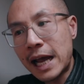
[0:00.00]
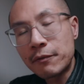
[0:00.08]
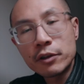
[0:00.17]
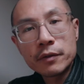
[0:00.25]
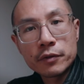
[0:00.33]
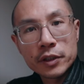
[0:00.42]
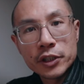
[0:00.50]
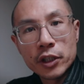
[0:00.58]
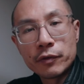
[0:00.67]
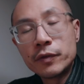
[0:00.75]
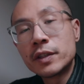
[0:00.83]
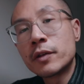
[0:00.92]
After the first year,
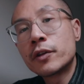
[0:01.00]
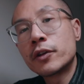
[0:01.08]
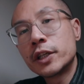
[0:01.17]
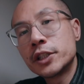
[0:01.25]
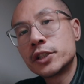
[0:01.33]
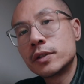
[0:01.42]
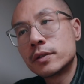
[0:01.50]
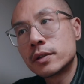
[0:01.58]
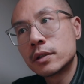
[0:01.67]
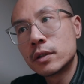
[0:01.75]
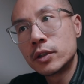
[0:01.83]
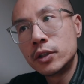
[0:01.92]
if you've done 30 shoots,